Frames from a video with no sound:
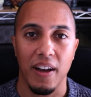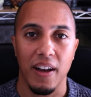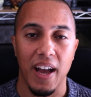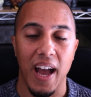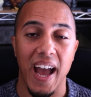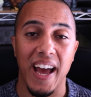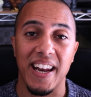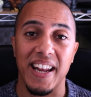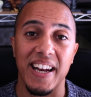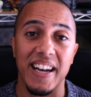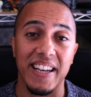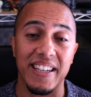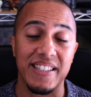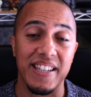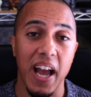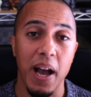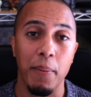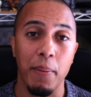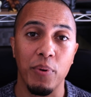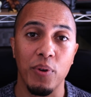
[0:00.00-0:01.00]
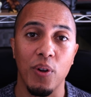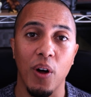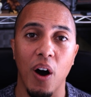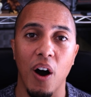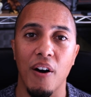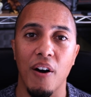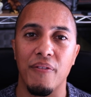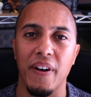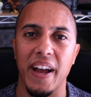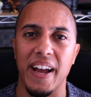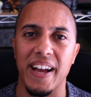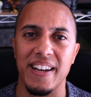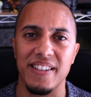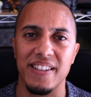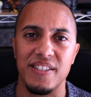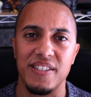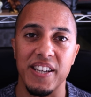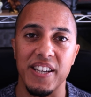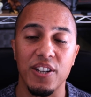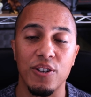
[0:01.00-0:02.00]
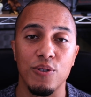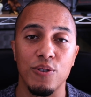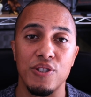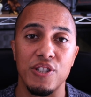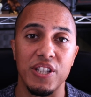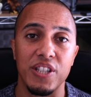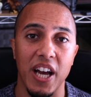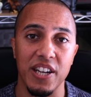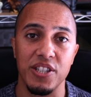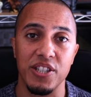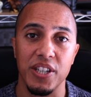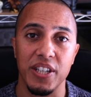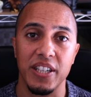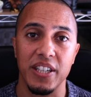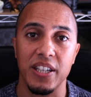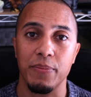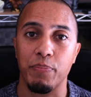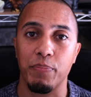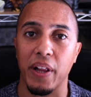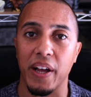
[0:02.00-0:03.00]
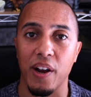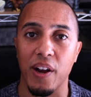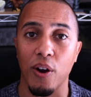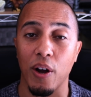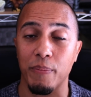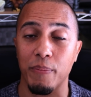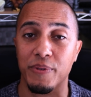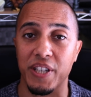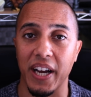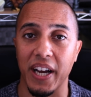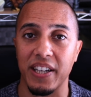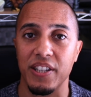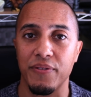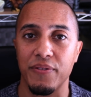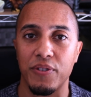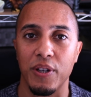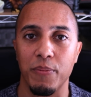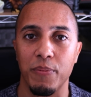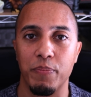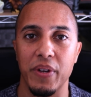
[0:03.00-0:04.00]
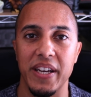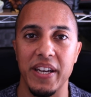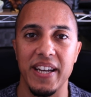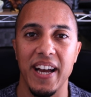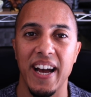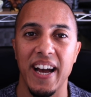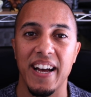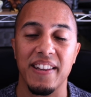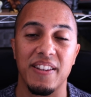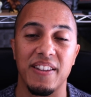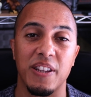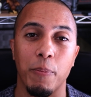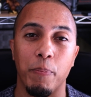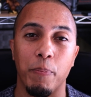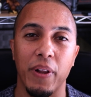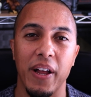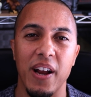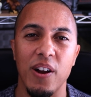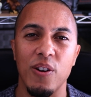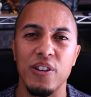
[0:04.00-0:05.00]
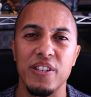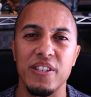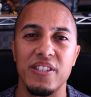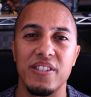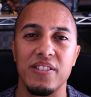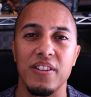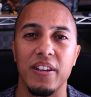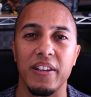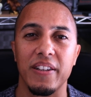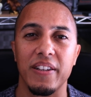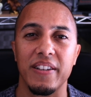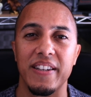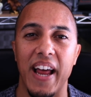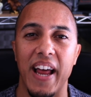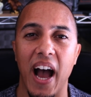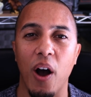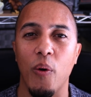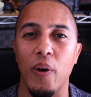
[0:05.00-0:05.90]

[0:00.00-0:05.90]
And an example of a single session player objective could be that the player is now